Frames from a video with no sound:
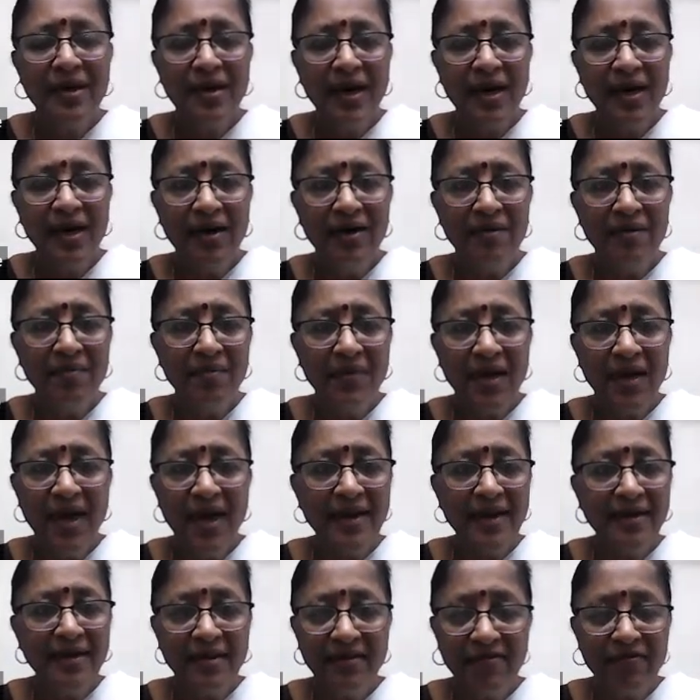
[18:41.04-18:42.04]

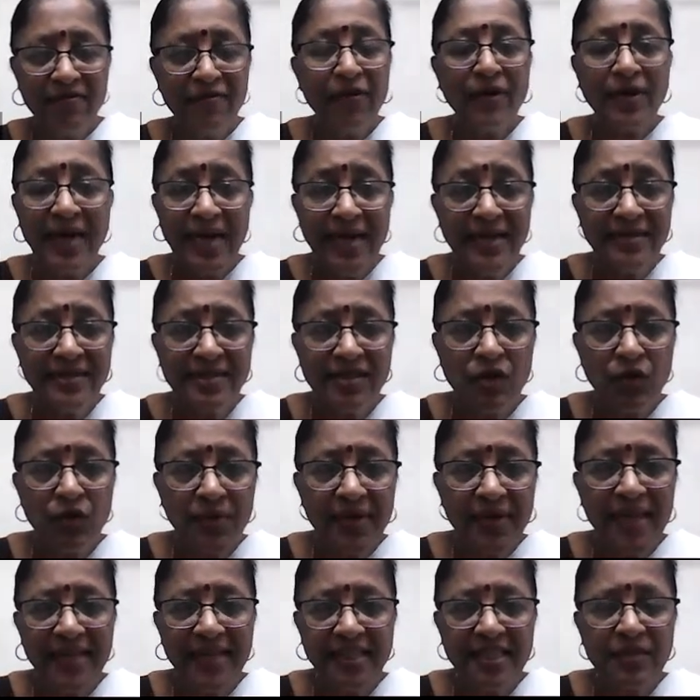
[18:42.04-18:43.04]
And for us,
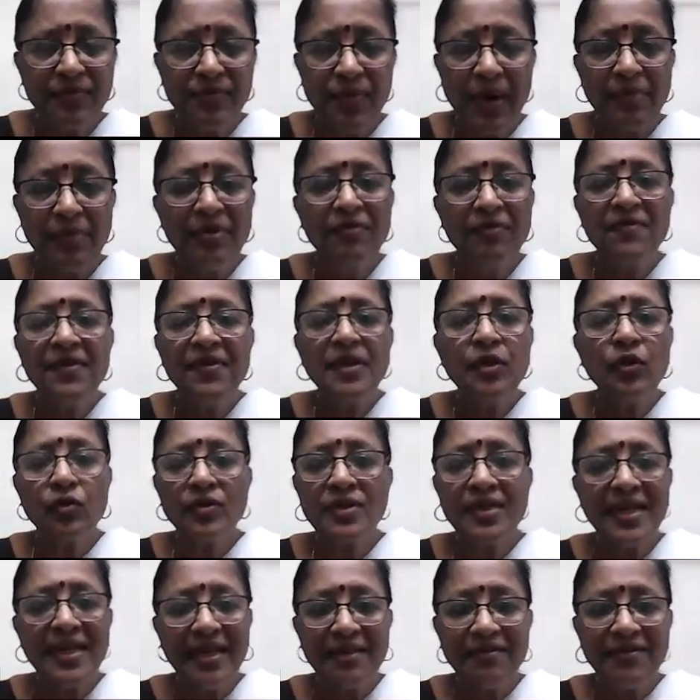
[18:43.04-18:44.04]
looking at this bubble, we know
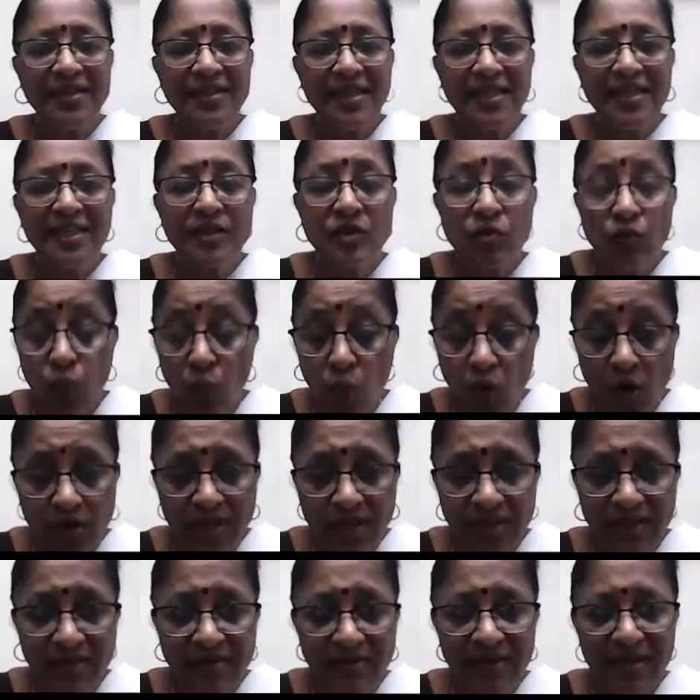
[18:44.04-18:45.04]
that everything is
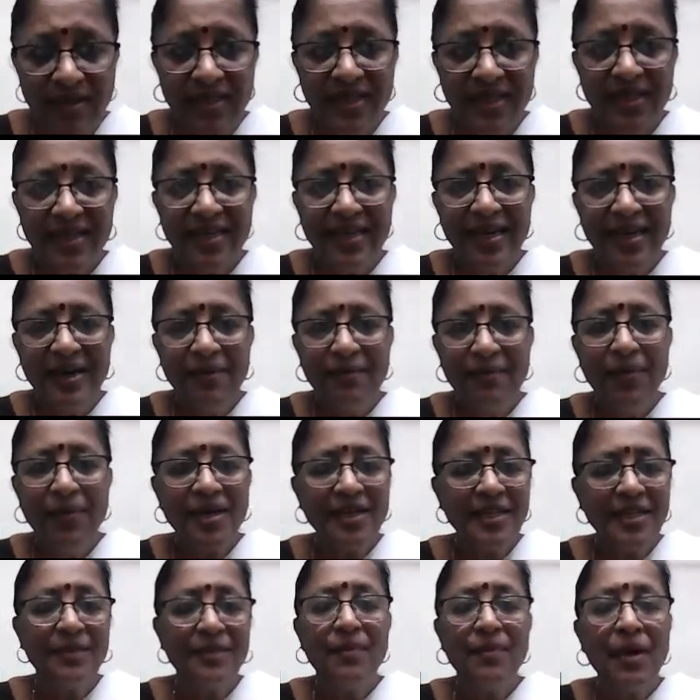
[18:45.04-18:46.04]
water,
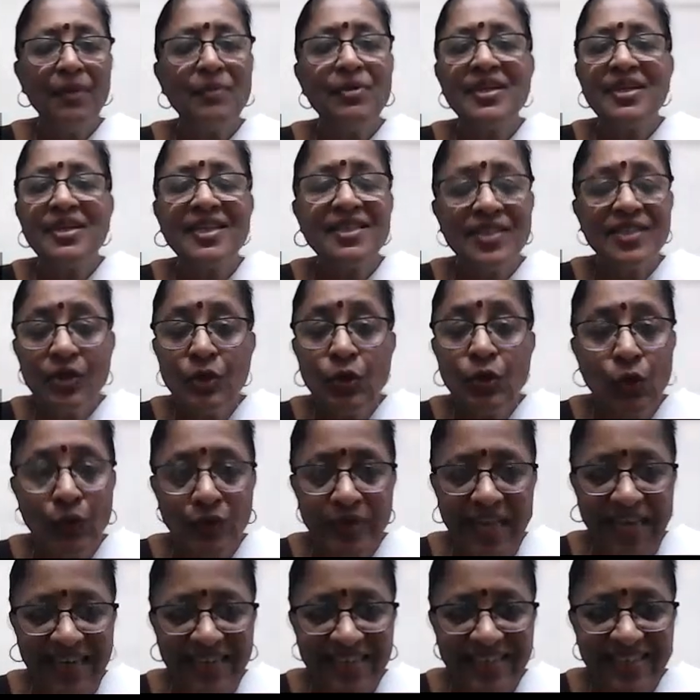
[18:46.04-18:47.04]
but the bubble doesn't know
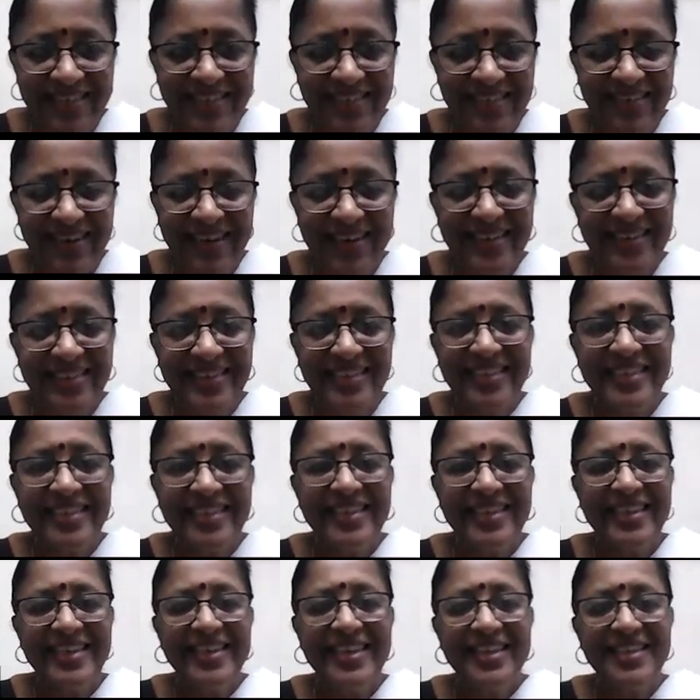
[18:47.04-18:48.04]
that, right?
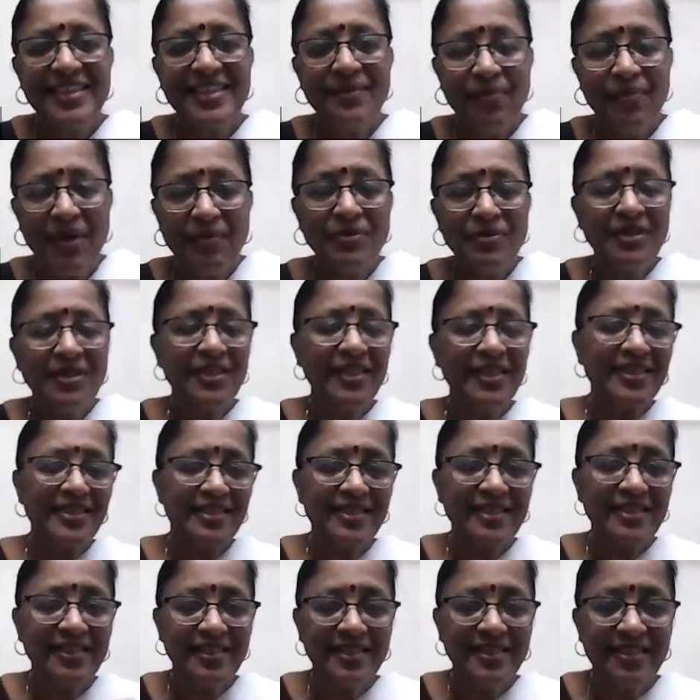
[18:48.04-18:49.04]
The bubble
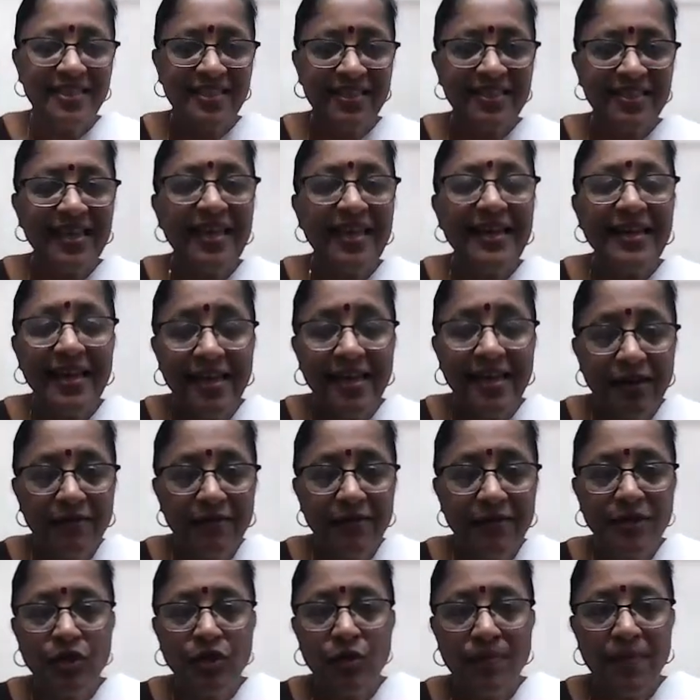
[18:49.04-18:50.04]
thinks it is an
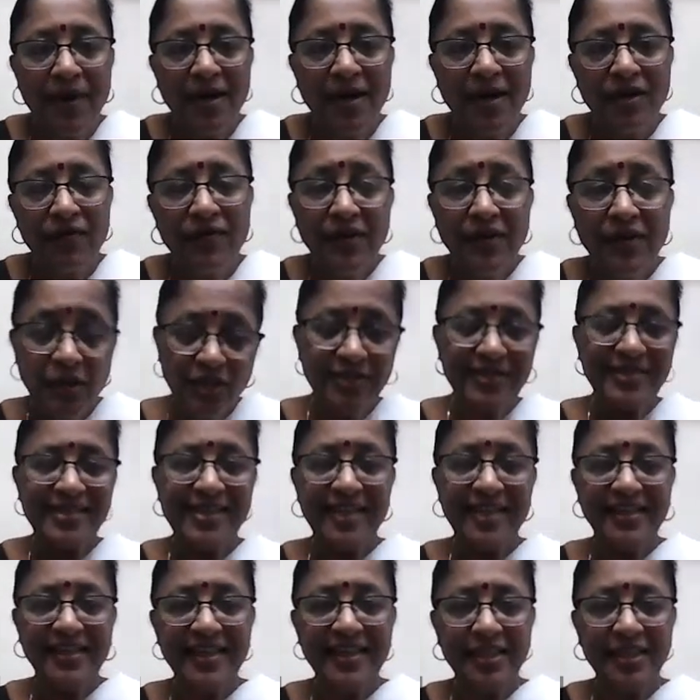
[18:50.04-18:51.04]
individual part of it. Just
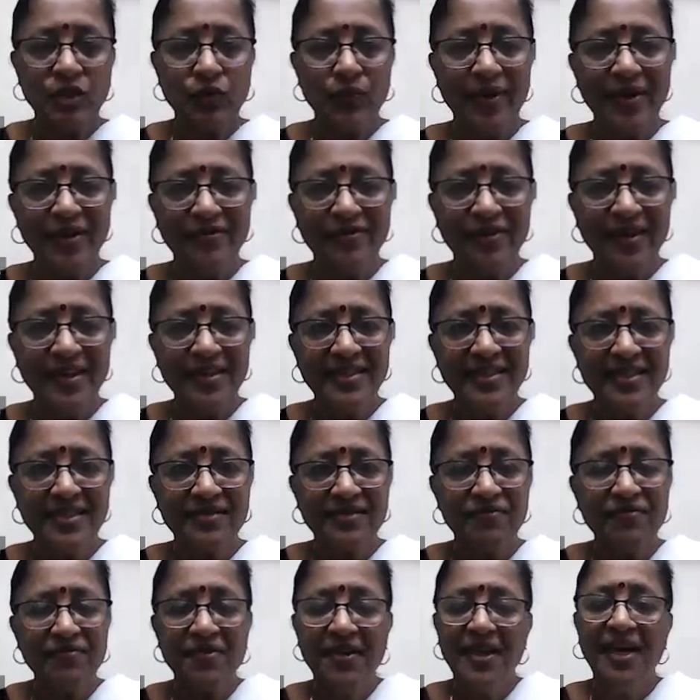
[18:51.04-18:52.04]
like each one of
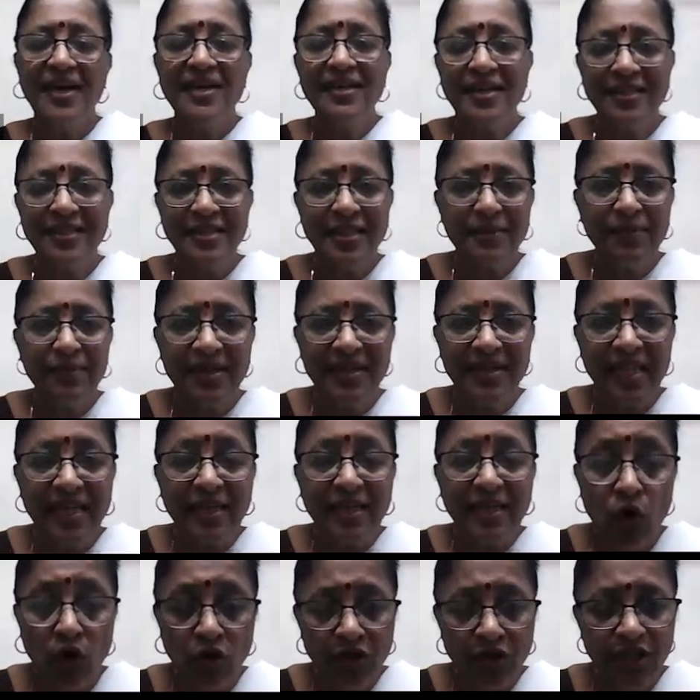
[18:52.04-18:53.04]
us, we are nothing but
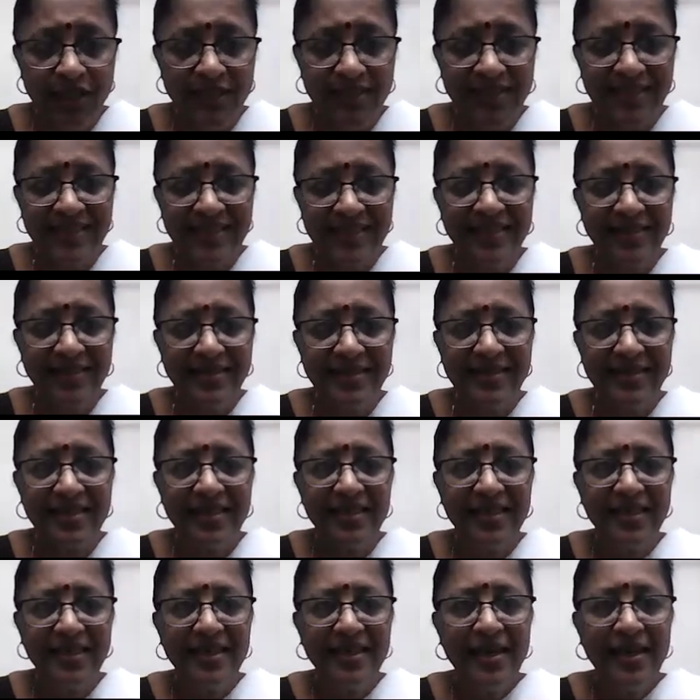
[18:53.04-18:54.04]
that consciousness.
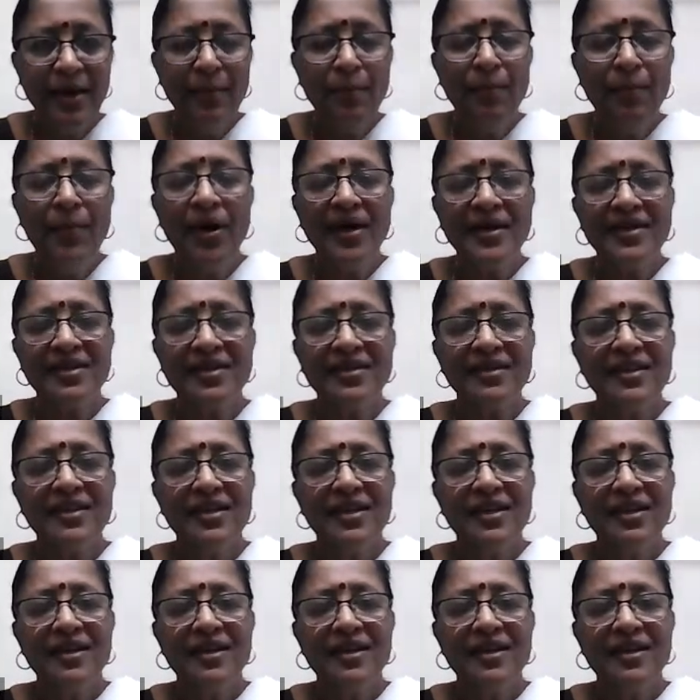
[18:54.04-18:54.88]
But